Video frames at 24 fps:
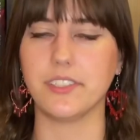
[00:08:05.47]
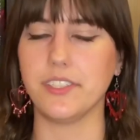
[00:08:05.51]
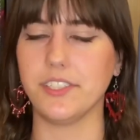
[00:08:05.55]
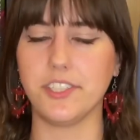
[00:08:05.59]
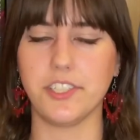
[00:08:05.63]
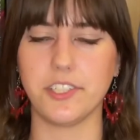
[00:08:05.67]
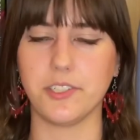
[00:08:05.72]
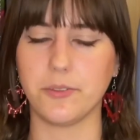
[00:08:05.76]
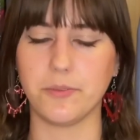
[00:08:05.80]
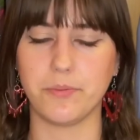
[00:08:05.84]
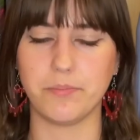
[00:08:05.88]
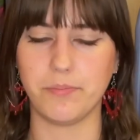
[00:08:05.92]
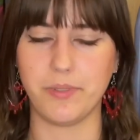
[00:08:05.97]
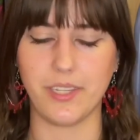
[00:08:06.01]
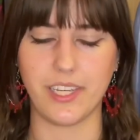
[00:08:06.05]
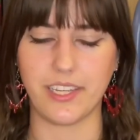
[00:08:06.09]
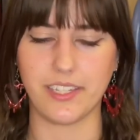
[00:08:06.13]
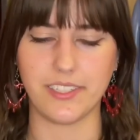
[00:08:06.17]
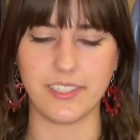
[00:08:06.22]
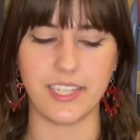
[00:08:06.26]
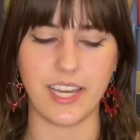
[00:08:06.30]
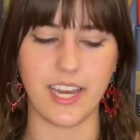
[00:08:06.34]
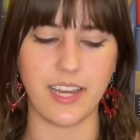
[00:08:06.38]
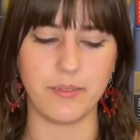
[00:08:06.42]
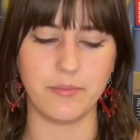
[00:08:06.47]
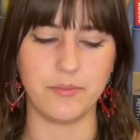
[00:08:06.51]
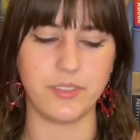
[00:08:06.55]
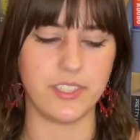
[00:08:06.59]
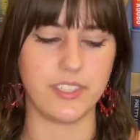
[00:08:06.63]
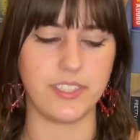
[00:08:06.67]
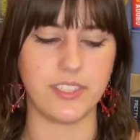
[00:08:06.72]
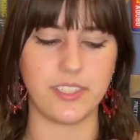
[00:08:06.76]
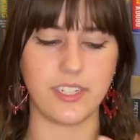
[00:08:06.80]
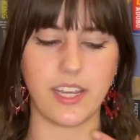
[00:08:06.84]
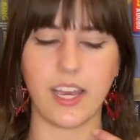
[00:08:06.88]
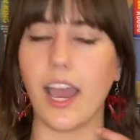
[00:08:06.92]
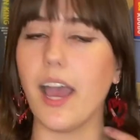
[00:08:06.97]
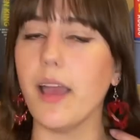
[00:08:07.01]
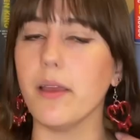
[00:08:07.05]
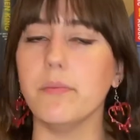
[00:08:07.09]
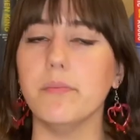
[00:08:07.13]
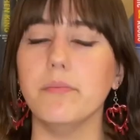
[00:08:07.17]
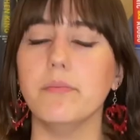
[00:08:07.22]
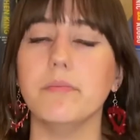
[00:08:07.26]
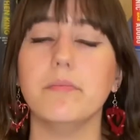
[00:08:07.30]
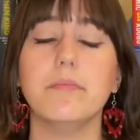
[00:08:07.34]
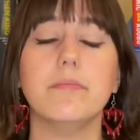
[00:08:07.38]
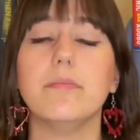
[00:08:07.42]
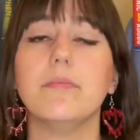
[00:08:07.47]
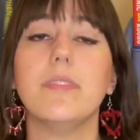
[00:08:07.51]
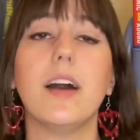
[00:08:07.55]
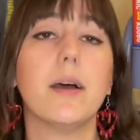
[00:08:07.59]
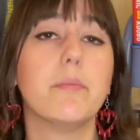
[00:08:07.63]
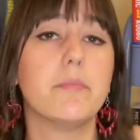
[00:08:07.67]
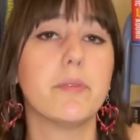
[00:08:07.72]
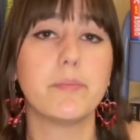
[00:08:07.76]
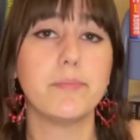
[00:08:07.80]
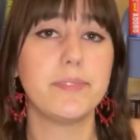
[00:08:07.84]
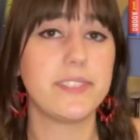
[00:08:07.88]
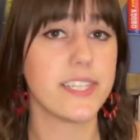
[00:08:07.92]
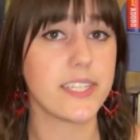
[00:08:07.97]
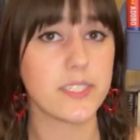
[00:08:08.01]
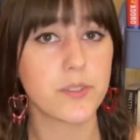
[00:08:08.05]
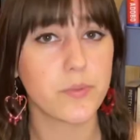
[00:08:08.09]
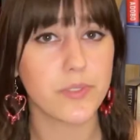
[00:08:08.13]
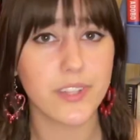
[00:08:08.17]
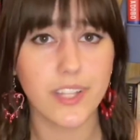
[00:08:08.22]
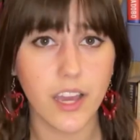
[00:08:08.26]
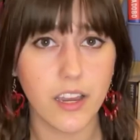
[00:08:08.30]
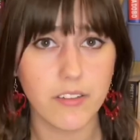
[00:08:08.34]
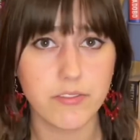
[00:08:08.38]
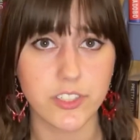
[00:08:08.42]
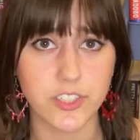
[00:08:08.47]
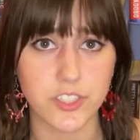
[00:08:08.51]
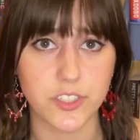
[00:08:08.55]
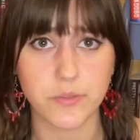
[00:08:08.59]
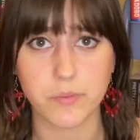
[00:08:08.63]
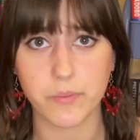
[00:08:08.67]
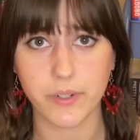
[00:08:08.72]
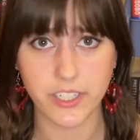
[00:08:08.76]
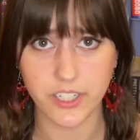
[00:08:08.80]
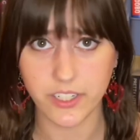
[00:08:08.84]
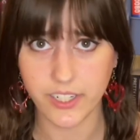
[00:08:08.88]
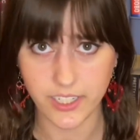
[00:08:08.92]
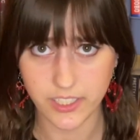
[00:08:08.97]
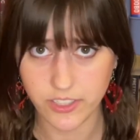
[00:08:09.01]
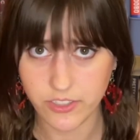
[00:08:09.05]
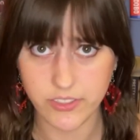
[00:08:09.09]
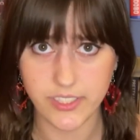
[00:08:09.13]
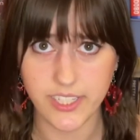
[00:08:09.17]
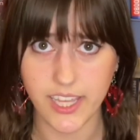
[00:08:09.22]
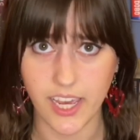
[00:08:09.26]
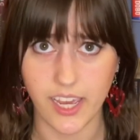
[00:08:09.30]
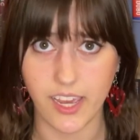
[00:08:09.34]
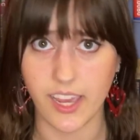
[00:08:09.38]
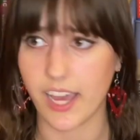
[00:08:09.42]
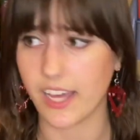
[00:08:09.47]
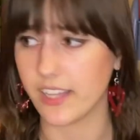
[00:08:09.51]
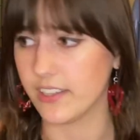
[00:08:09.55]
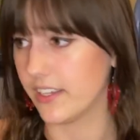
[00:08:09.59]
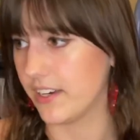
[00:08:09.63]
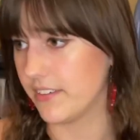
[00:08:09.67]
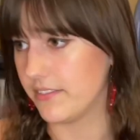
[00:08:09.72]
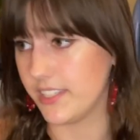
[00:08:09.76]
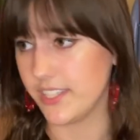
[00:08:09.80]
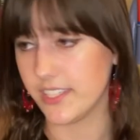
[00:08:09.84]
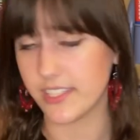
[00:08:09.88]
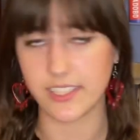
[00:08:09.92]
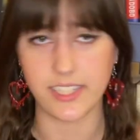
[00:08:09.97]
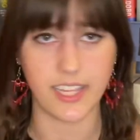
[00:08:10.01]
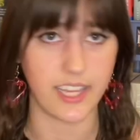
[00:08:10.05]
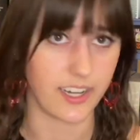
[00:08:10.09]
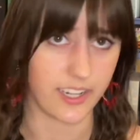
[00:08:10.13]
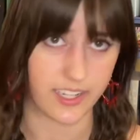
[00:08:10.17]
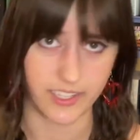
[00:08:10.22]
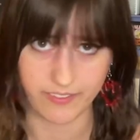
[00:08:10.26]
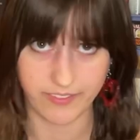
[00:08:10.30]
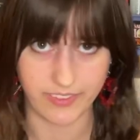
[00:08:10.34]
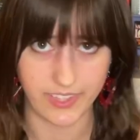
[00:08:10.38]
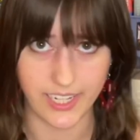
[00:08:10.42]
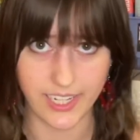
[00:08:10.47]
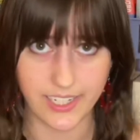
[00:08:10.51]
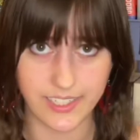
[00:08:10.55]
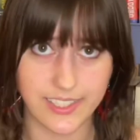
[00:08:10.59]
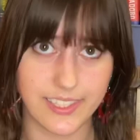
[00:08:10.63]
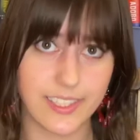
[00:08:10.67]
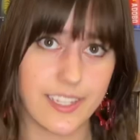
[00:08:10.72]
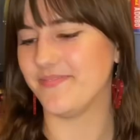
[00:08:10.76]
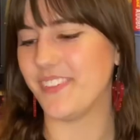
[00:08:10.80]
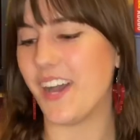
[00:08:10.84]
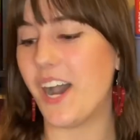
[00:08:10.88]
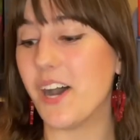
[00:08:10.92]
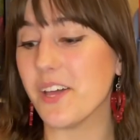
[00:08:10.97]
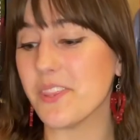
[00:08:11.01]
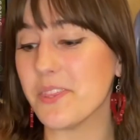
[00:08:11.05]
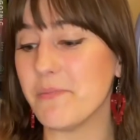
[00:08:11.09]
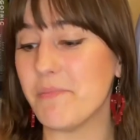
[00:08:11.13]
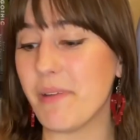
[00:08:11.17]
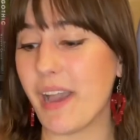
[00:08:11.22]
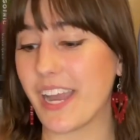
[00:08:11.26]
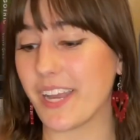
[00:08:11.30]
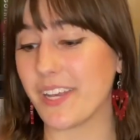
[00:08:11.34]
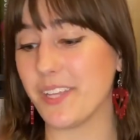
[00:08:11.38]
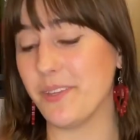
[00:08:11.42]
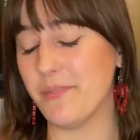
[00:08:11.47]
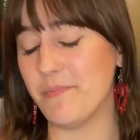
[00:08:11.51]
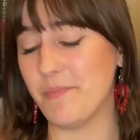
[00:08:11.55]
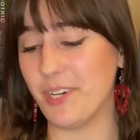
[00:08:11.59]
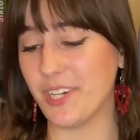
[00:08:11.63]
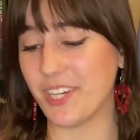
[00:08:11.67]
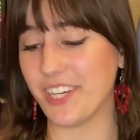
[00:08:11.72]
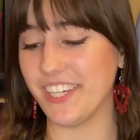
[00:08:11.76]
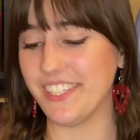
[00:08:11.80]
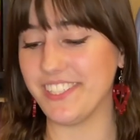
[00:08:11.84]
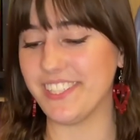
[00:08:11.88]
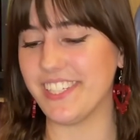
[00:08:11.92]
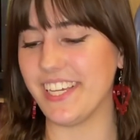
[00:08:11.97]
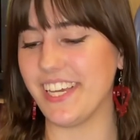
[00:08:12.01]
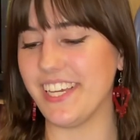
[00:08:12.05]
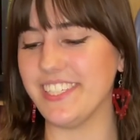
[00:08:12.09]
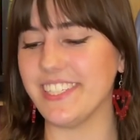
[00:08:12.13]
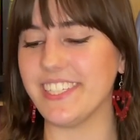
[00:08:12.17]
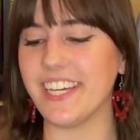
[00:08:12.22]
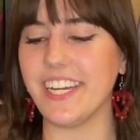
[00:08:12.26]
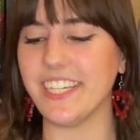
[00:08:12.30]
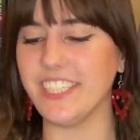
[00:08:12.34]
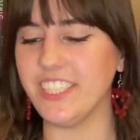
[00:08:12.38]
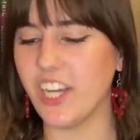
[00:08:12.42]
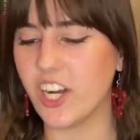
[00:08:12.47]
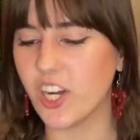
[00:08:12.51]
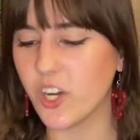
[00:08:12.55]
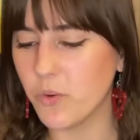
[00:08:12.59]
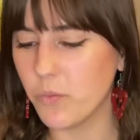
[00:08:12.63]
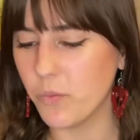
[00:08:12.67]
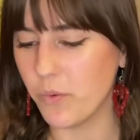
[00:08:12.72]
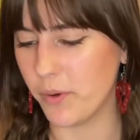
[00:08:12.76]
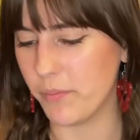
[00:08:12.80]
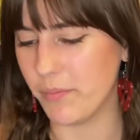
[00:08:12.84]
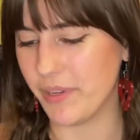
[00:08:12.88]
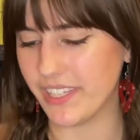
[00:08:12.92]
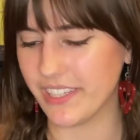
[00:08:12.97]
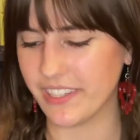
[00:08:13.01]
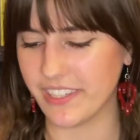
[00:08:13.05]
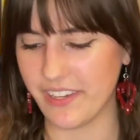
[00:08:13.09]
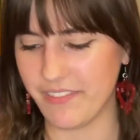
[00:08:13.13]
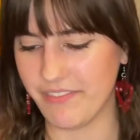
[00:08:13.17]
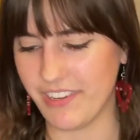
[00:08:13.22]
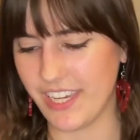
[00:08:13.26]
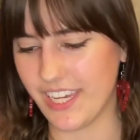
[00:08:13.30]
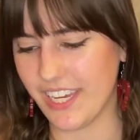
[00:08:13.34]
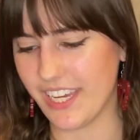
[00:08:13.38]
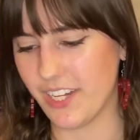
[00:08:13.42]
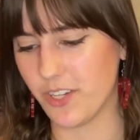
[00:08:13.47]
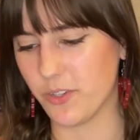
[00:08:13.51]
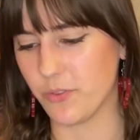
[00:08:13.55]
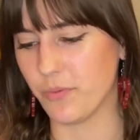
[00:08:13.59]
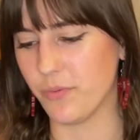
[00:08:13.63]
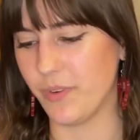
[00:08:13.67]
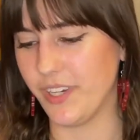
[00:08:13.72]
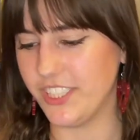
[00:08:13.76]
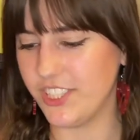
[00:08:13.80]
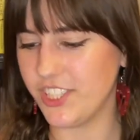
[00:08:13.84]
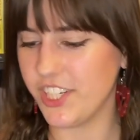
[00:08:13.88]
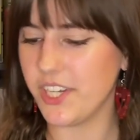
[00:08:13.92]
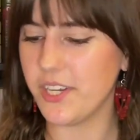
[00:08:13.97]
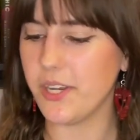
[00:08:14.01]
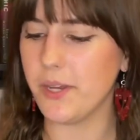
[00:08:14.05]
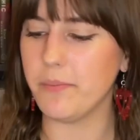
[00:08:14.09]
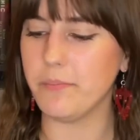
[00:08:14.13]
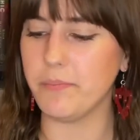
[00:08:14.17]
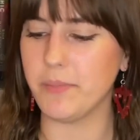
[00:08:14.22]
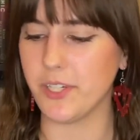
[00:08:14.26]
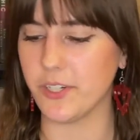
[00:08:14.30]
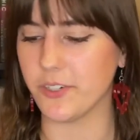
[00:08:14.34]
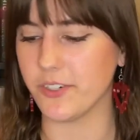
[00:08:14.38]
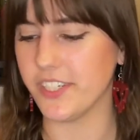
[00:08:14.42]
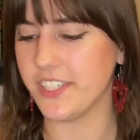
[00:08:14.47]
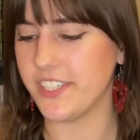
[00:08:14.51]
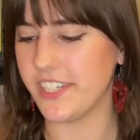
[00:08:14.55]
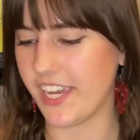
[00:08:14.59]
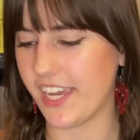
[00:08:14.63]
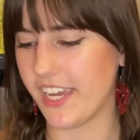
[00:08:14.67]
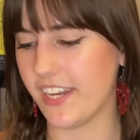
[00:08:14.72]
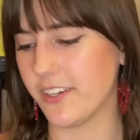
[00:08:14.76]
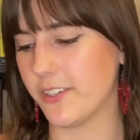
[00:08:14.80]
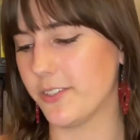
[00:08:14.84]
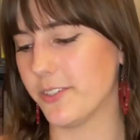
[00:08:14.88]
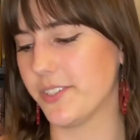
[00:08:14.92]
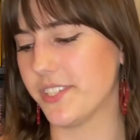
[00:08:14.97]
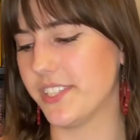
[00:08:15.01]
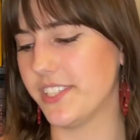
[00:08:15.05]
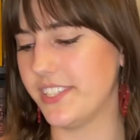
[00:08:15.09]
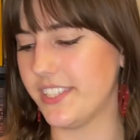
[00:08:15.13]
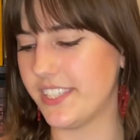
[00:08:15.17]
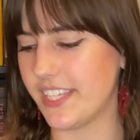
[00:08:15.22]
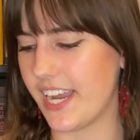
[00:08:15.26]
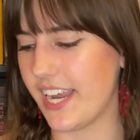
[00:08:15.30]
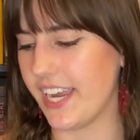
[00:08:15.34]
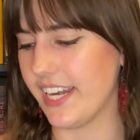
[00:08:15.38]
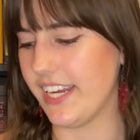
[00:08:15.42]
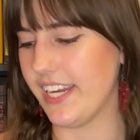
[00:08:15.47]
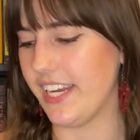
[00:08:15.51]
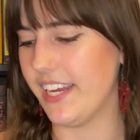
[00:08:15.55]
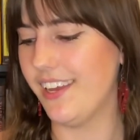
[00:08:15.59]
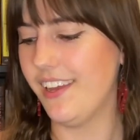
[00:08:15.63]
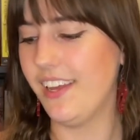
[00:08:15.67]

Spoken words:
do, because I'm obsessed with covers. What can you say? I love the aesthetic of things. On the back of the book, it says, a young woman living in a rigid, puritanical society